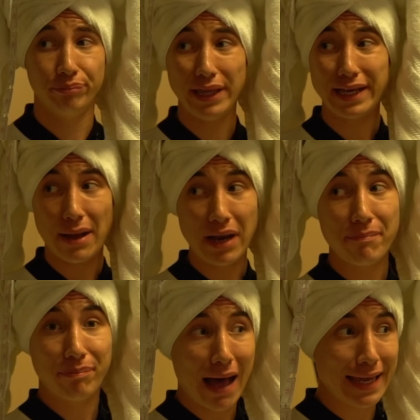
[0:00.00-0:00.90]
Blake, I'm
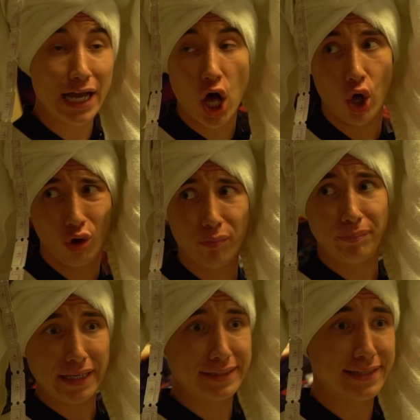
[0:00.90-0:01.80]
not buying a whole
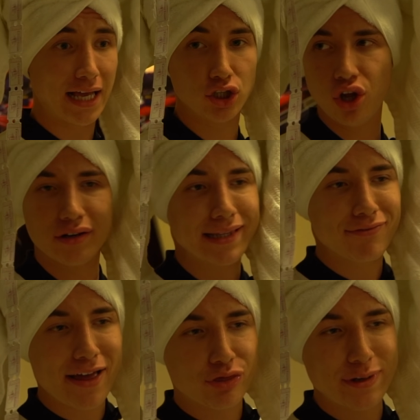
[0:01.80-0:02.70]
pizza. Look, they've
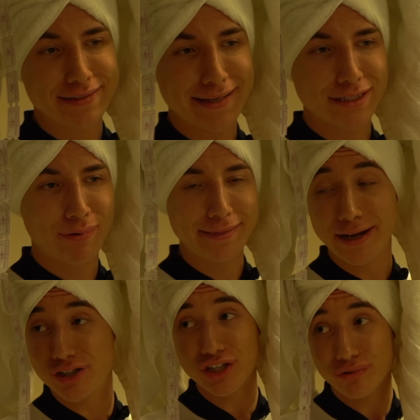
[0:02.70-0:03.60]
got three slices right
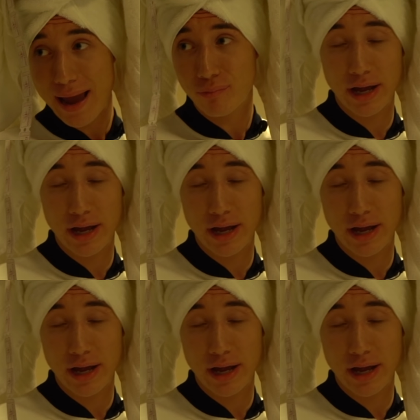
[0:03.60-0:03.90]
there, just grab